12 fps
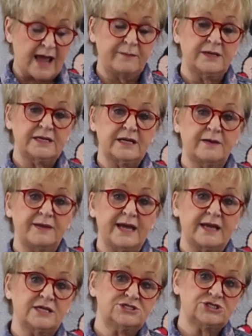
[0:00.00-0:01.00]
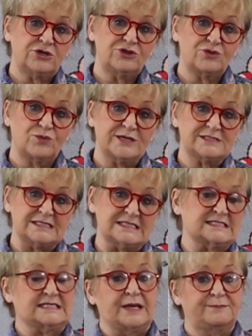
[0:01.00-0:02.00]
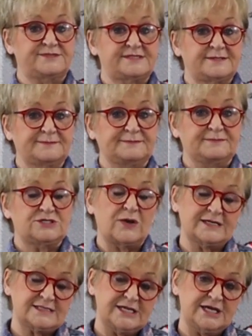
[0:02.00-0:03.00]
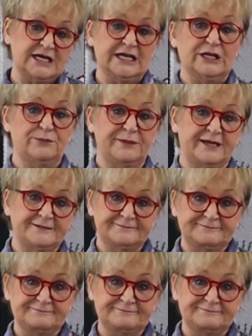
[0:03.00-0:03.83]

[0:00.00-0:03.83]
I'm going to come back and show you the rest of the steps. So I'll see you in a little bit.